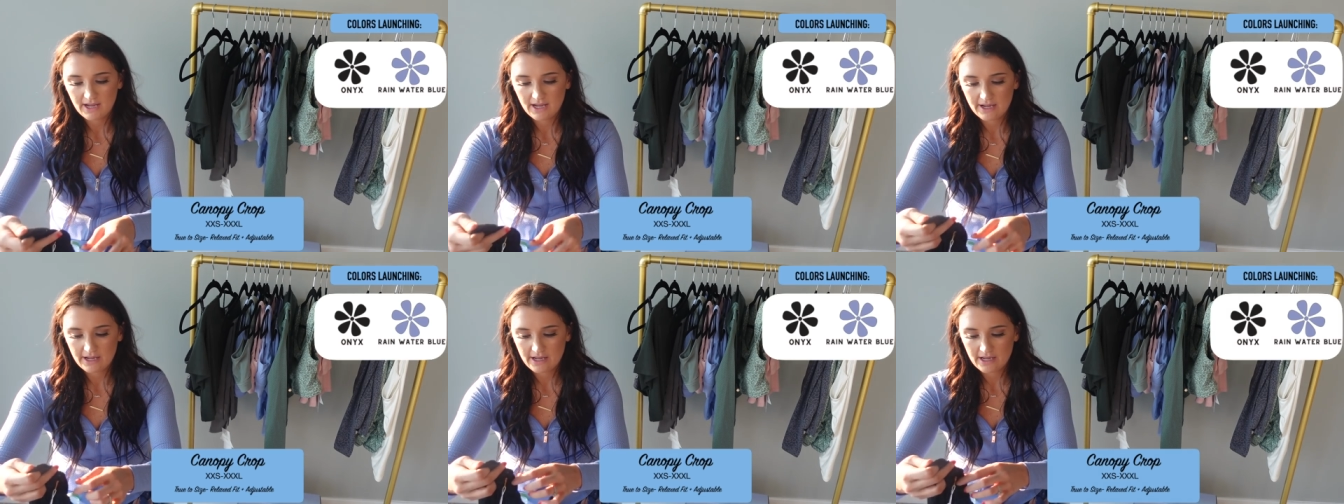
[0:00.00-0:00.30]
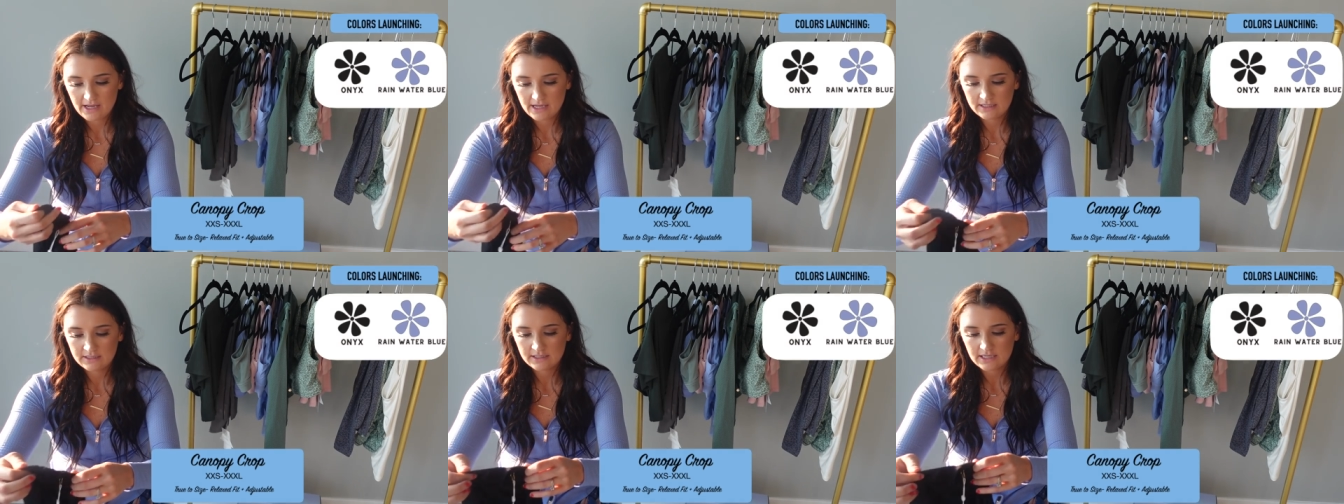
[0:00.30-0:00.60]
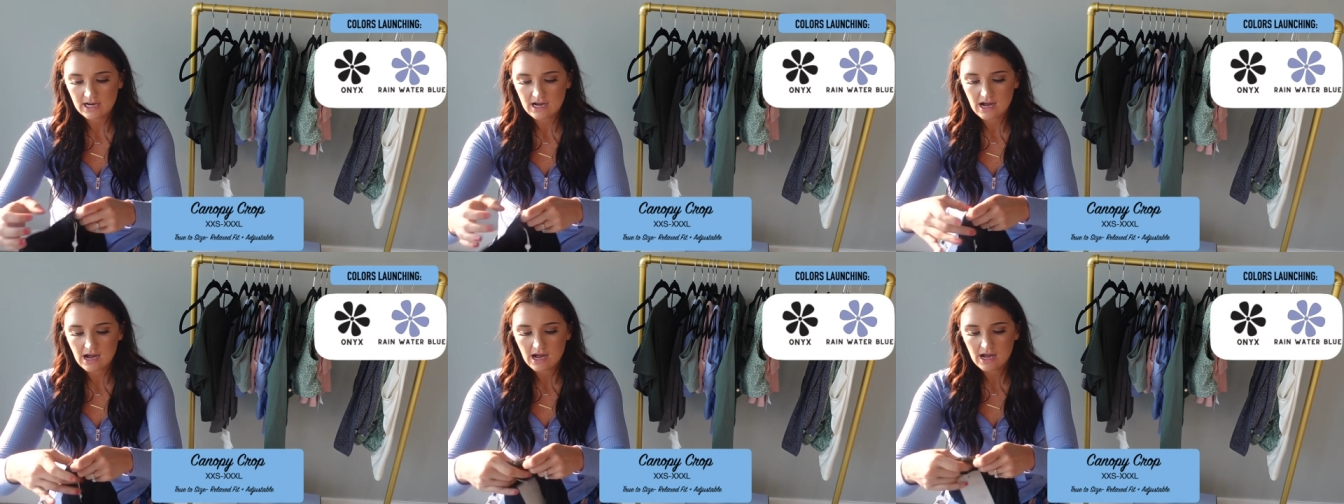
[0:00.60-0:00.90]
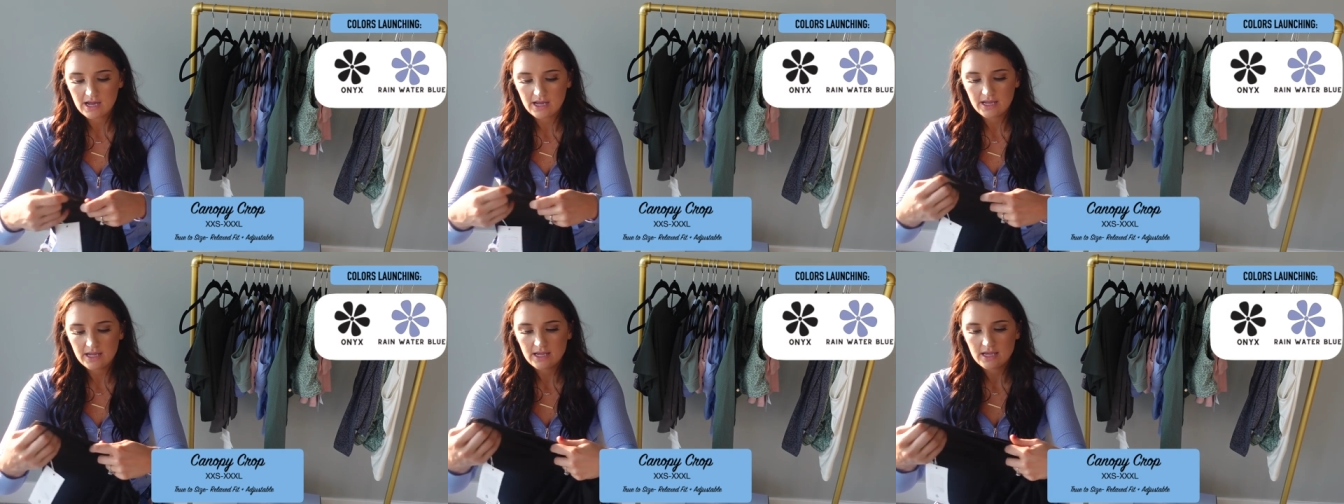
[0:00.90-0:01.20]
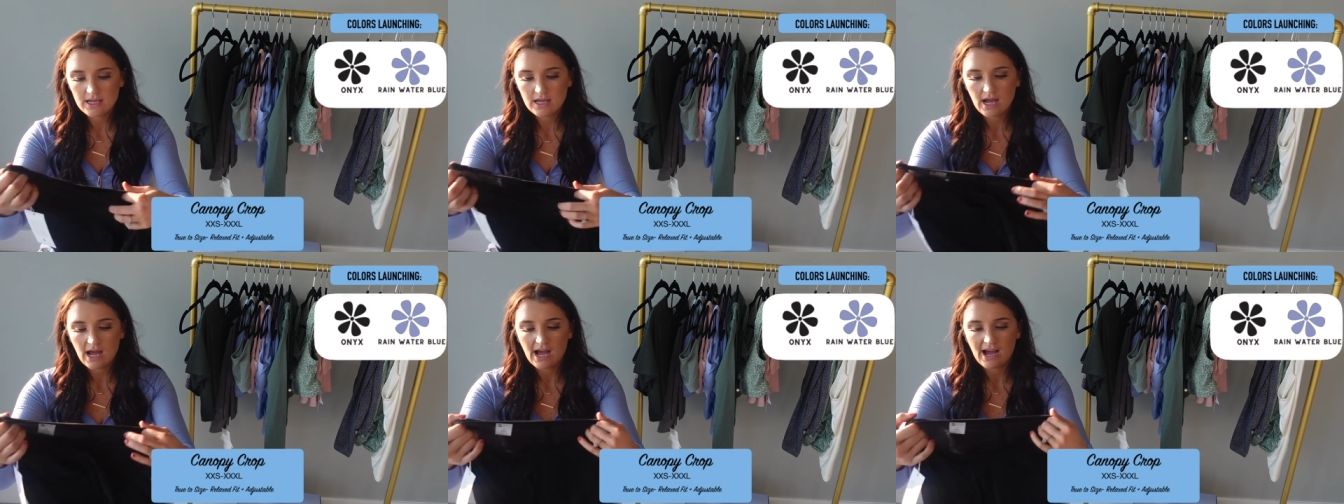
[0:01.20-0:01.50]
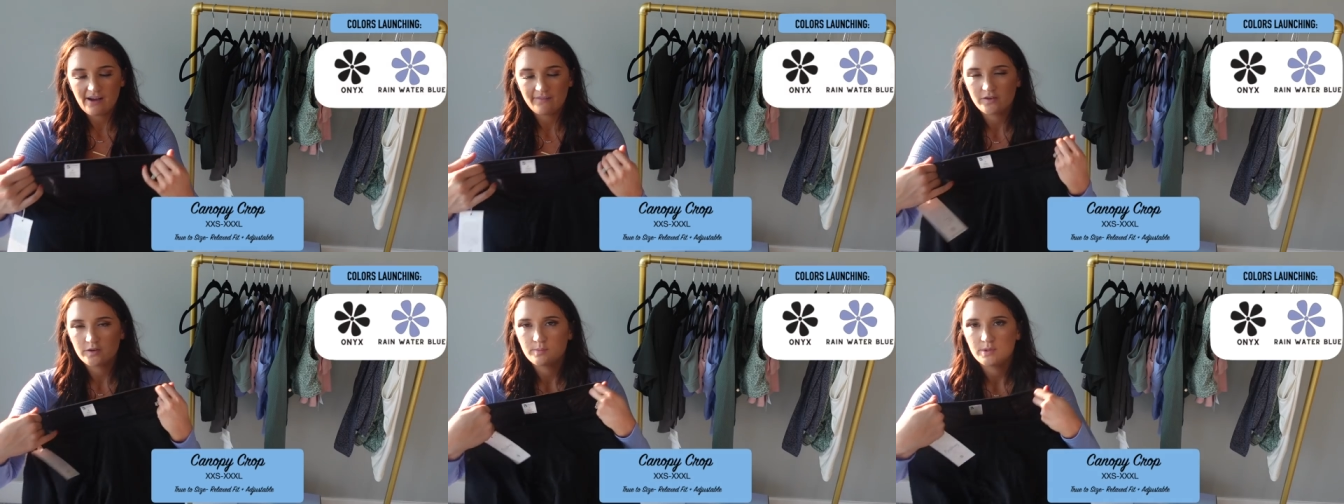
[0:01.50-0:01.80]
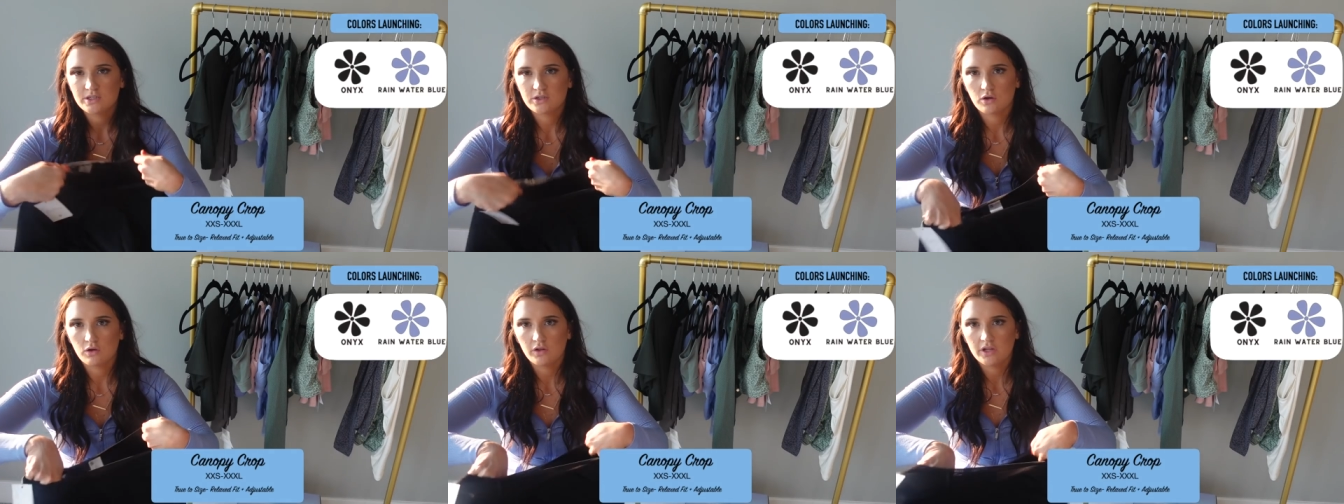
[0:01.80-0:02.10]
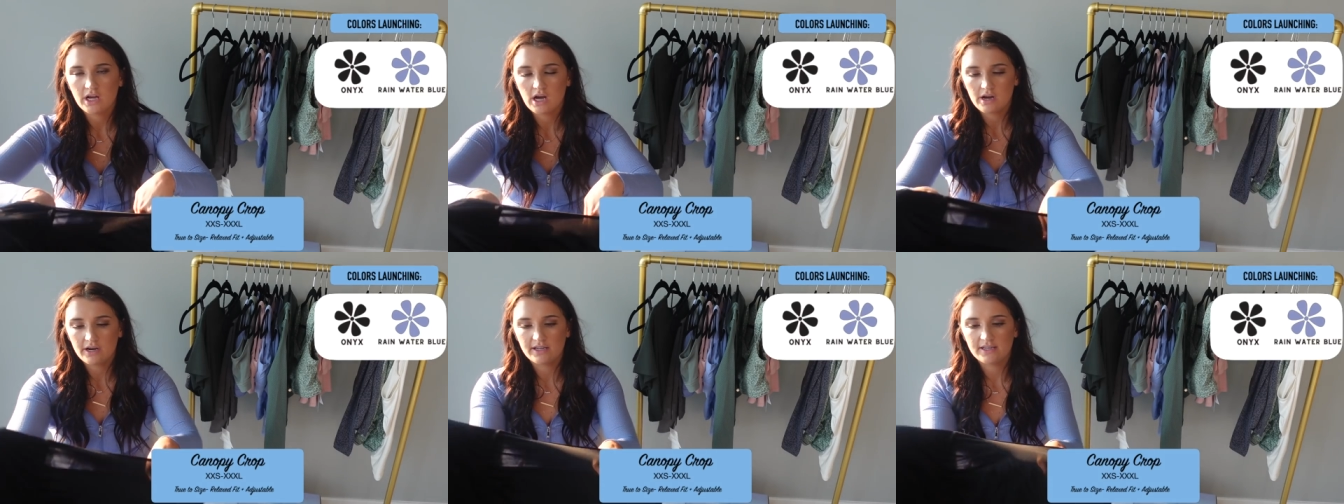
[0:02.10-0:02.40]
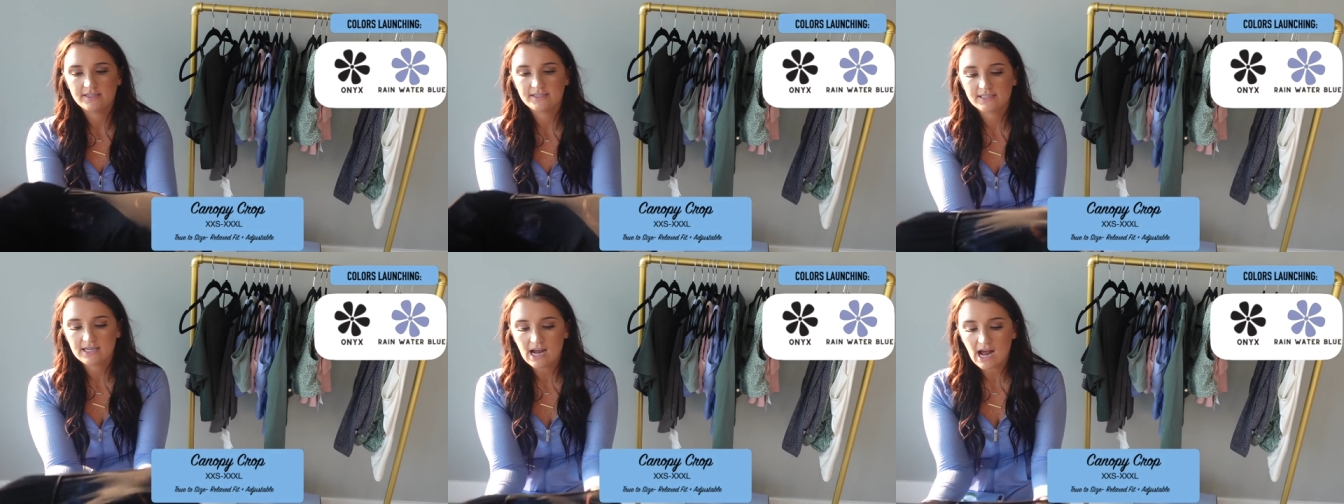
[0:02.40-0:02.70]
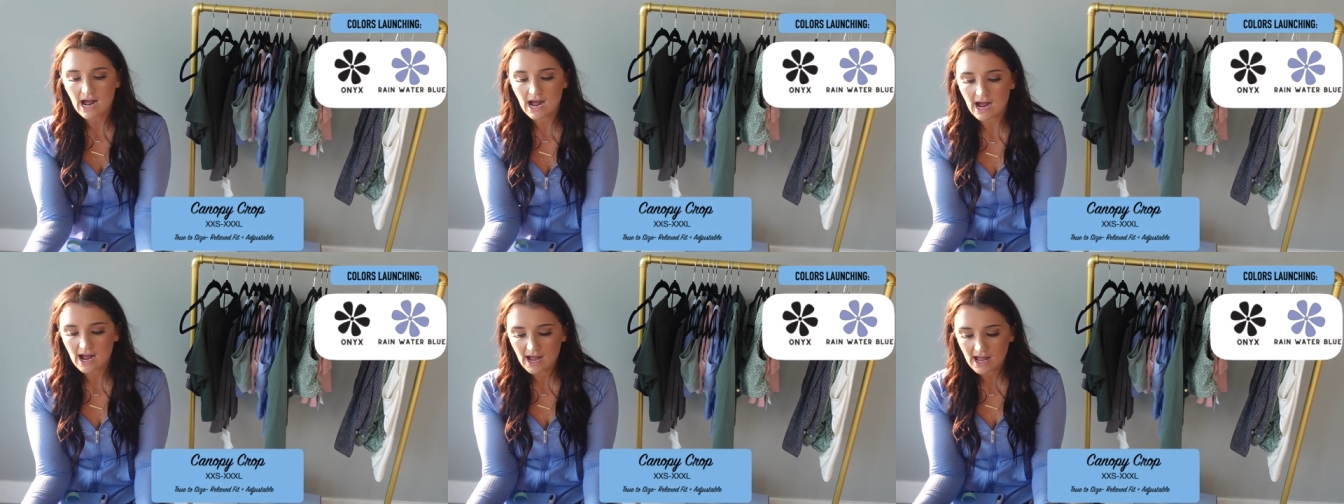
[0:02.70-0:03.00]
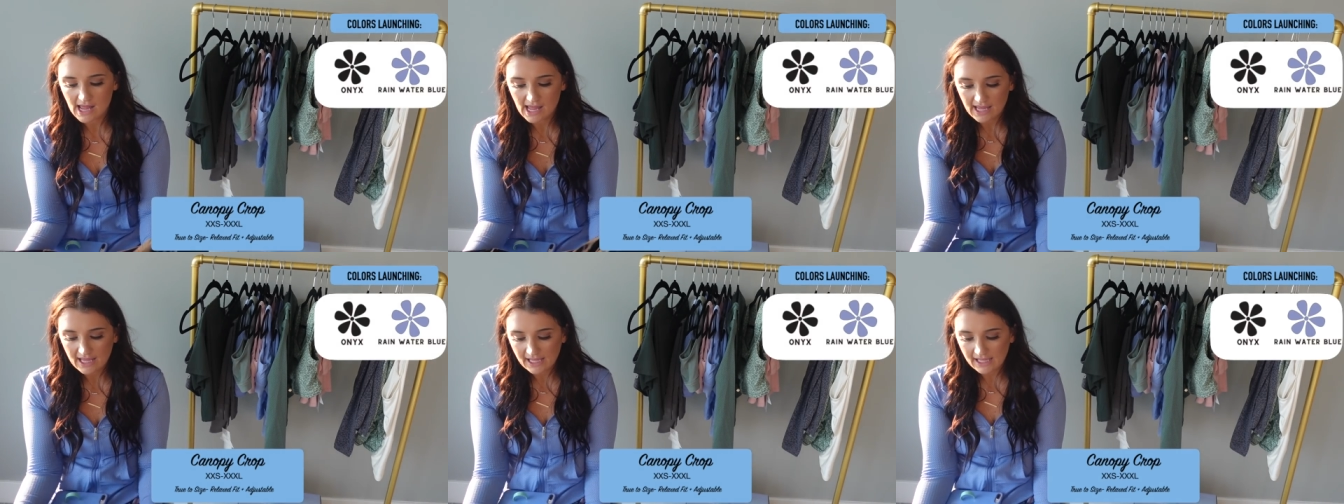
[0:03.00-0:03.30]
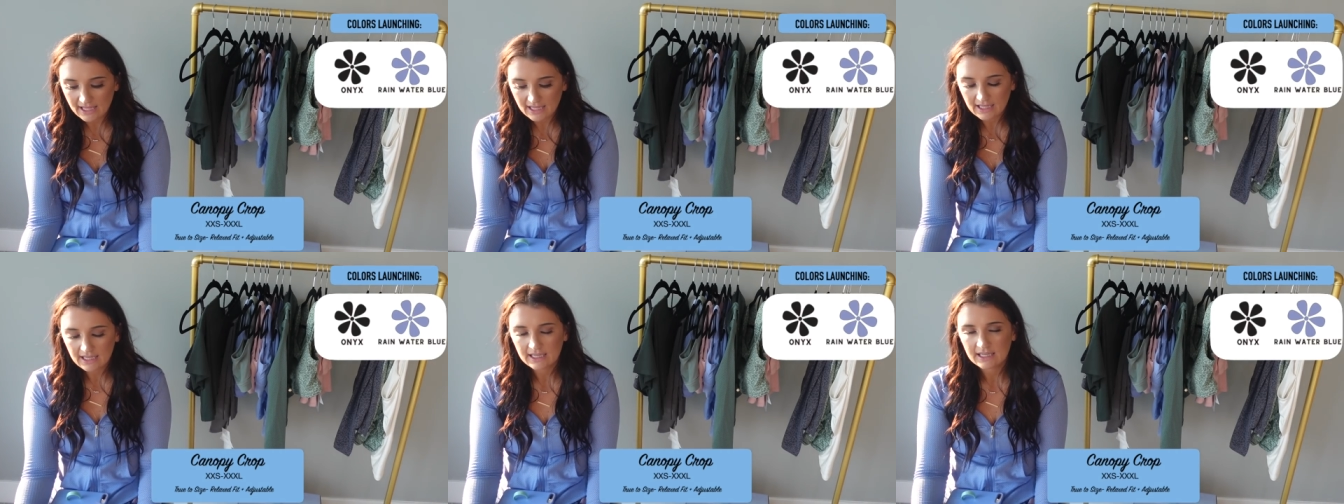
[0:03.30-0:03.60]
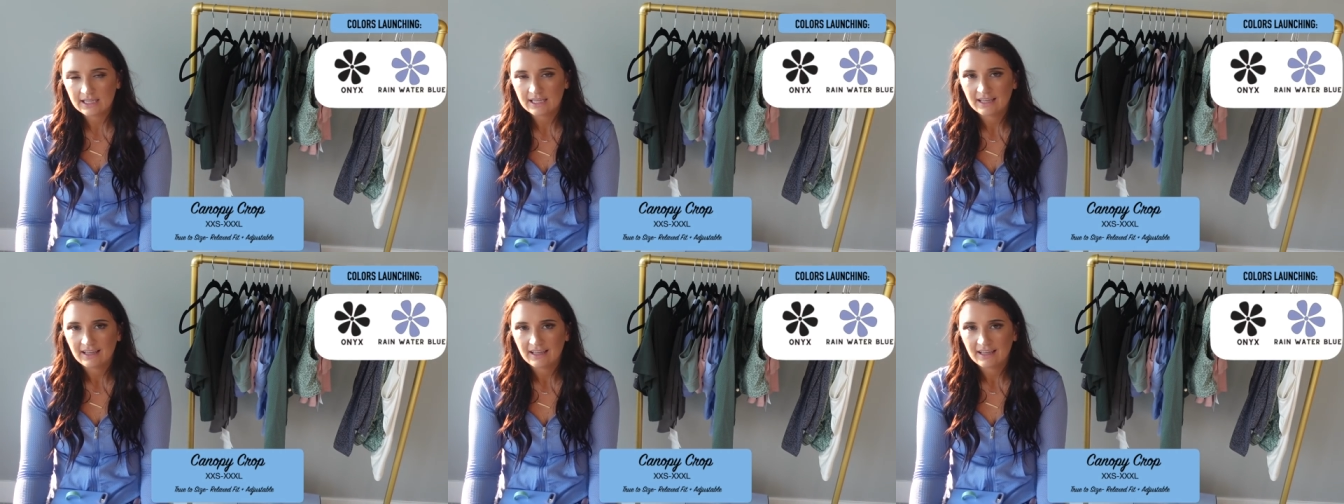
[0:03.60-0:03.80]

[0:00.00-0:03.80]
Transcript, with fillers: and I have to be totally honest, I